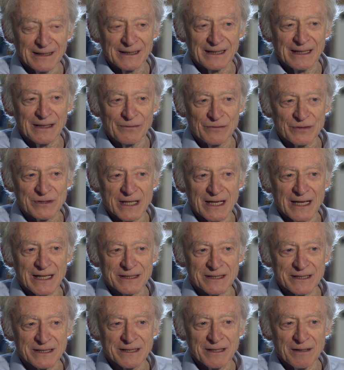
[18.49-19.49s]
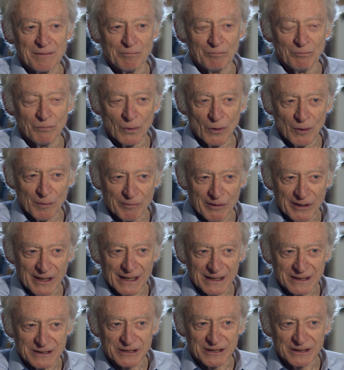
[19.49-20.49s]
gives us more
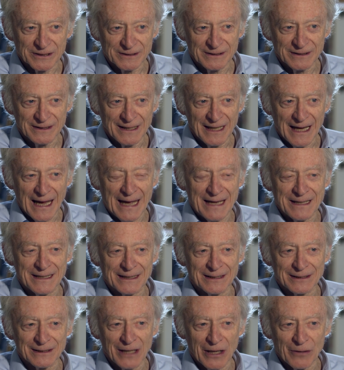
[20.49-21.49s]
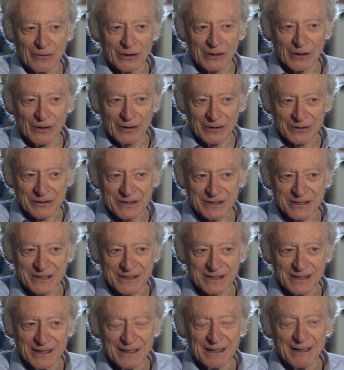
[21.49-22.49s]
production and at lower cost.